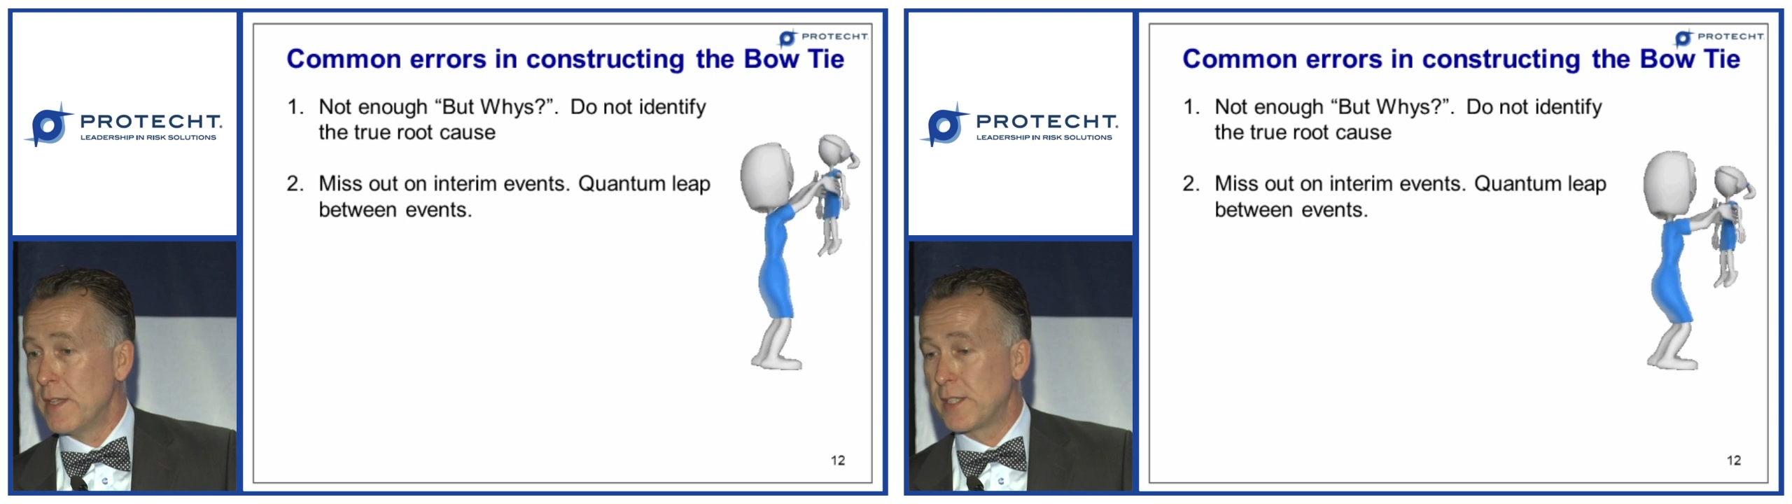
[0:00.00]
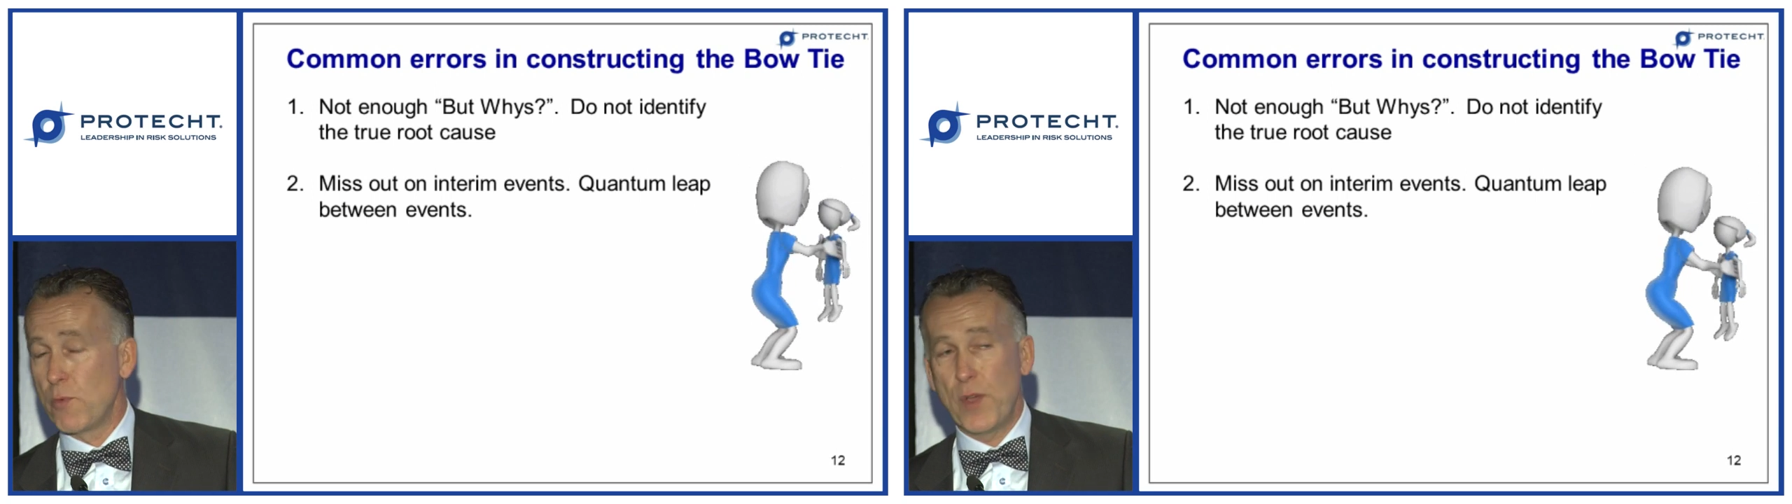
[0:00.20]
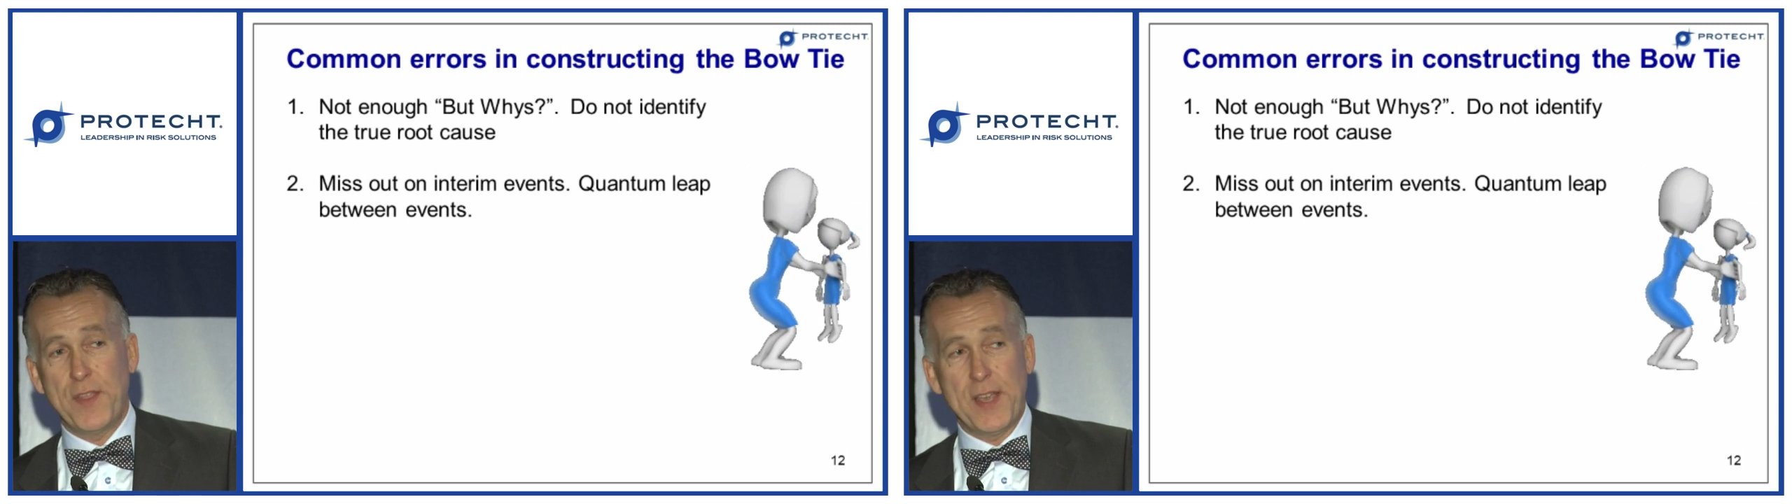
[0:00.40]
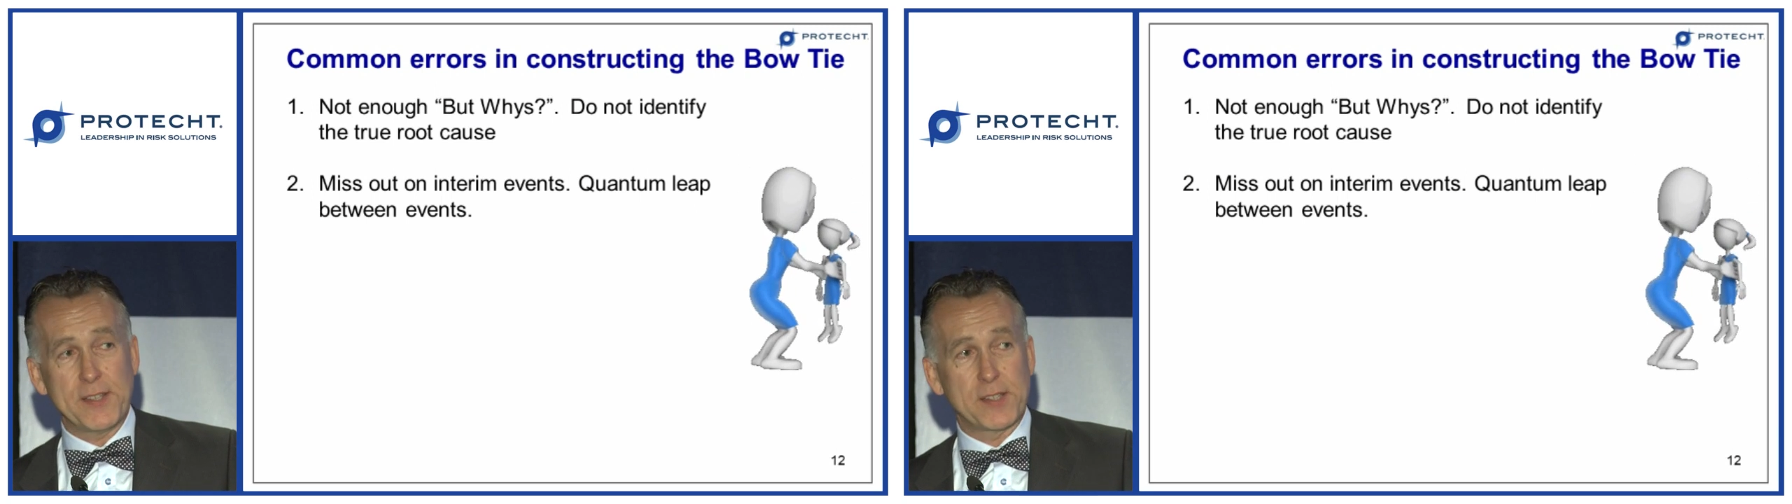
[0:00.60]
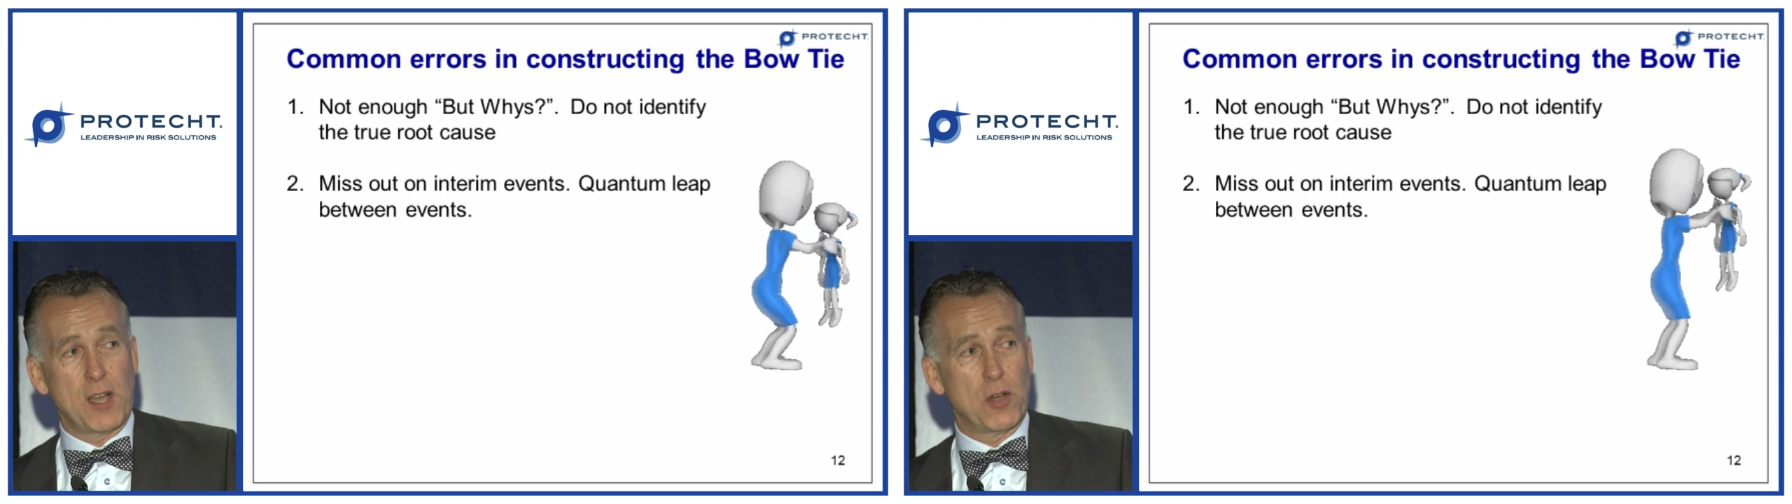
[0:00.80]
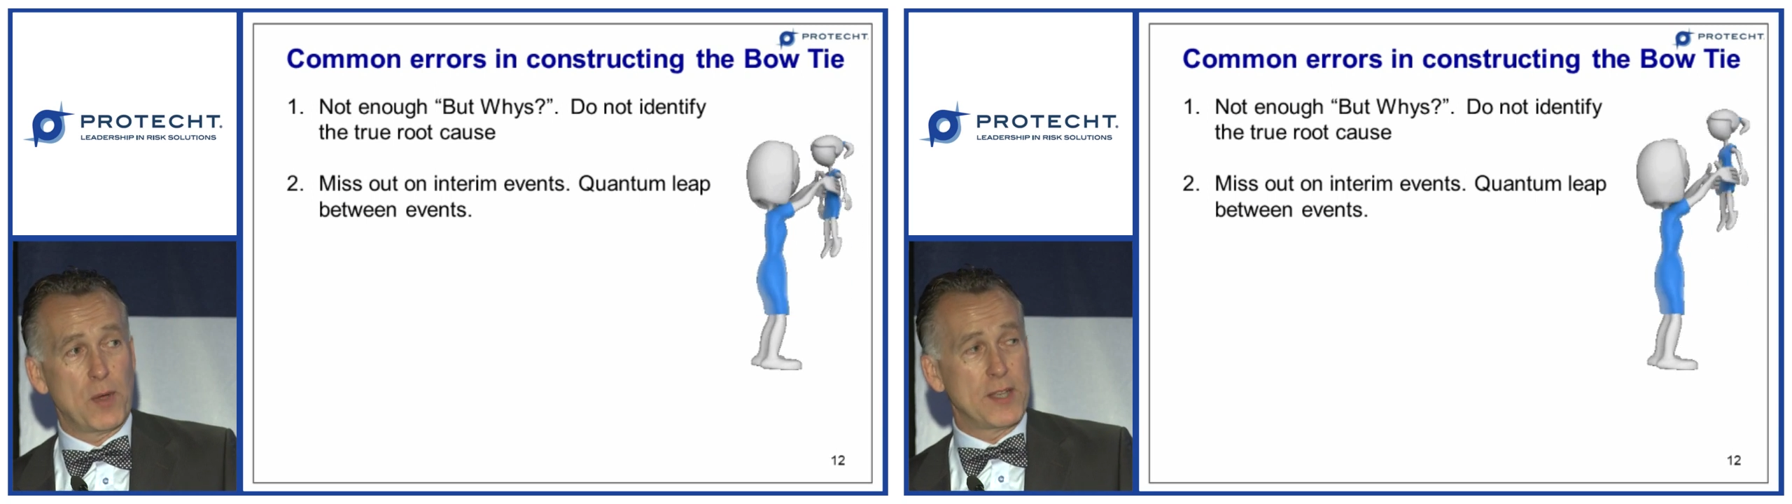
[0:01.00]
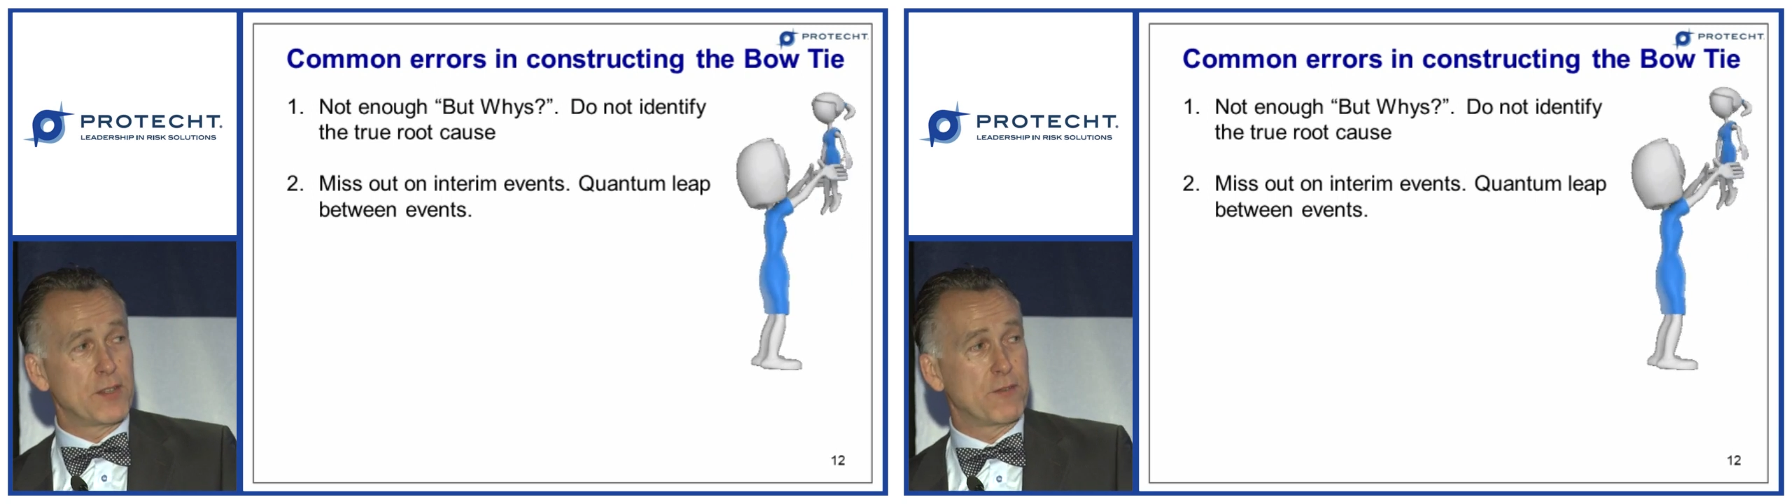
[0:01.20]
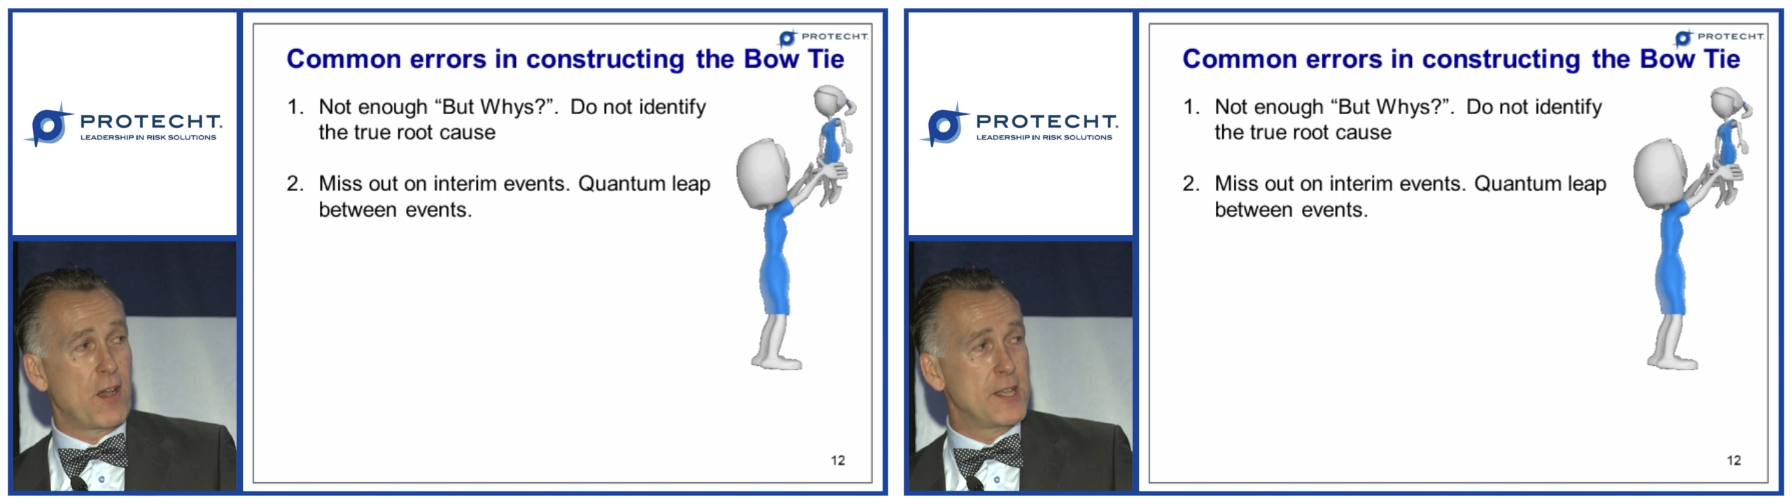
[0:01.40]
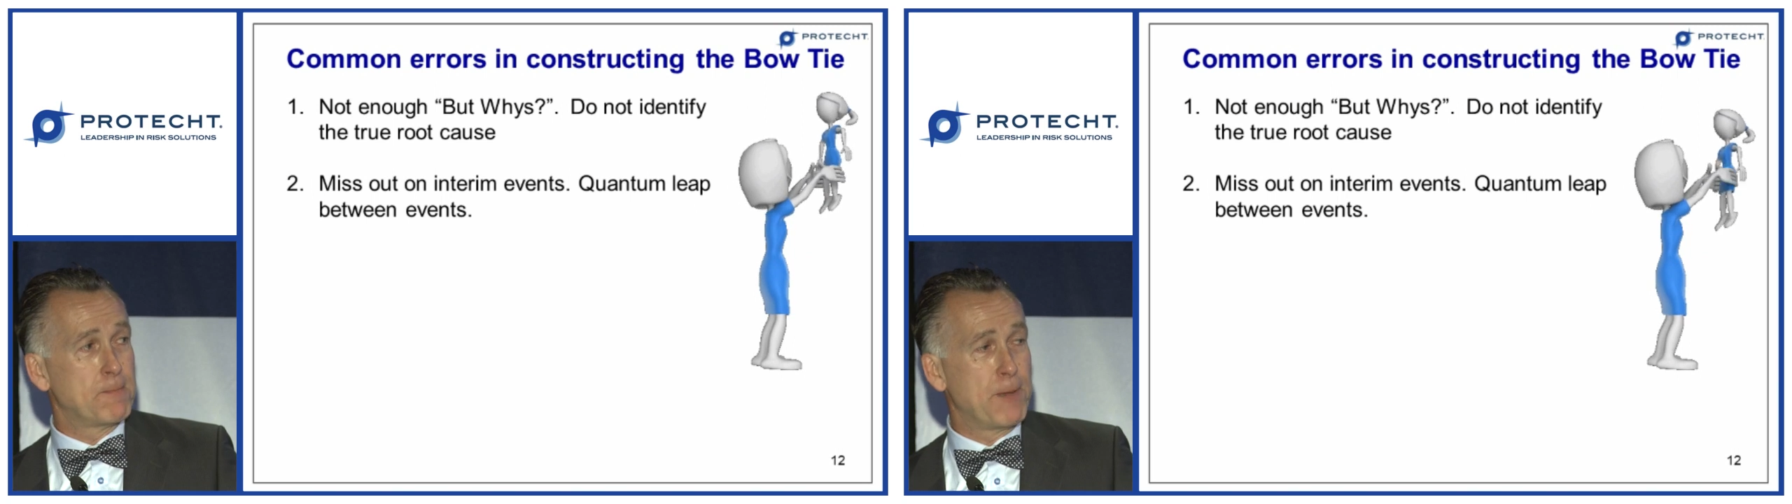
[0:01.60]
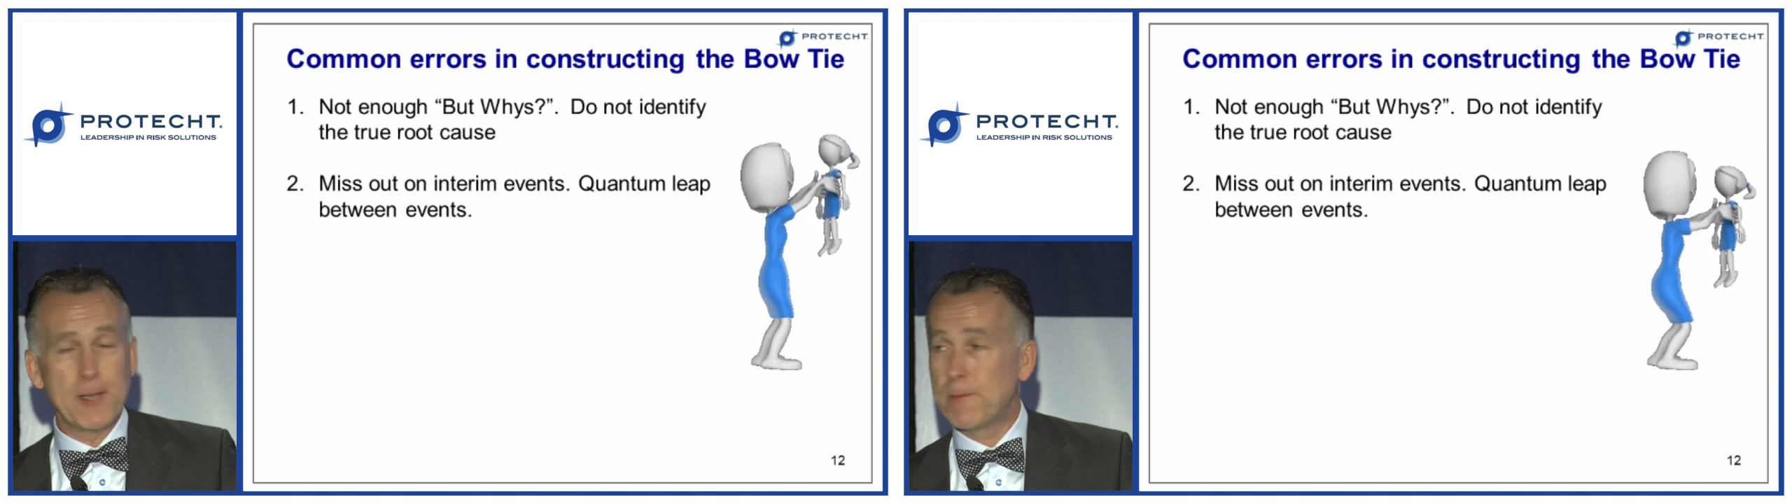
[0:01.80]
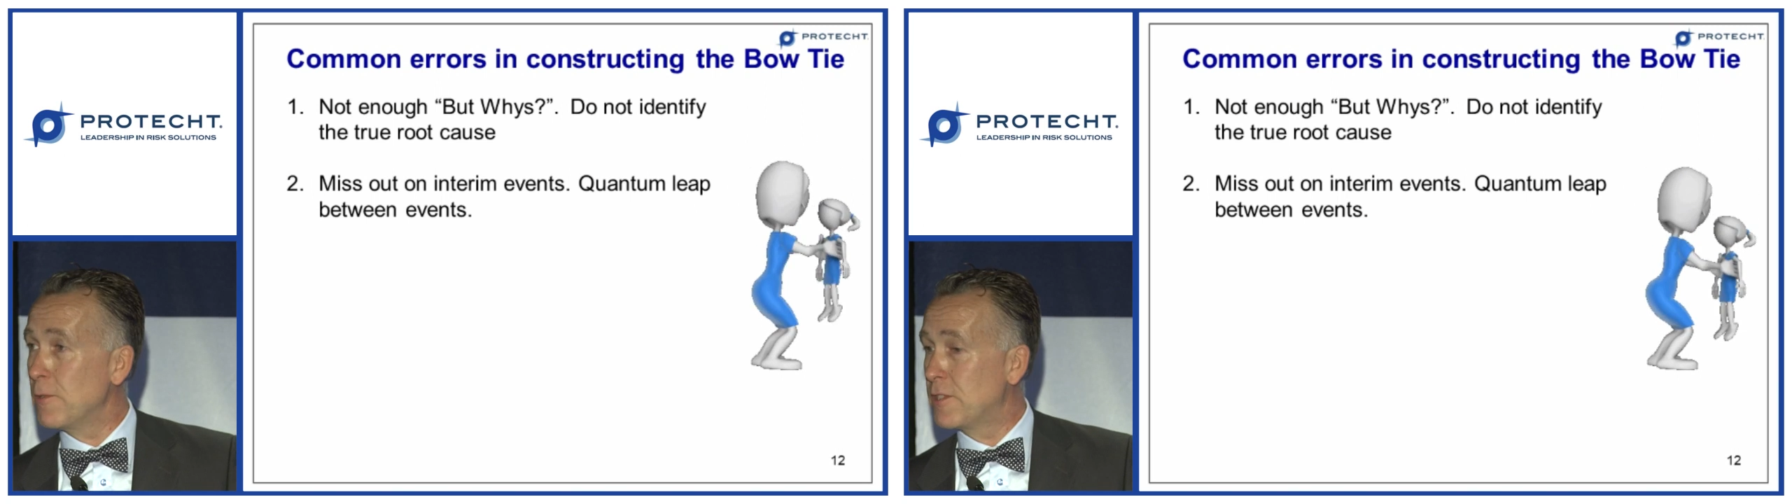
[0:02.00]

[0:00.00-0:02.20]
So with this, I always advise people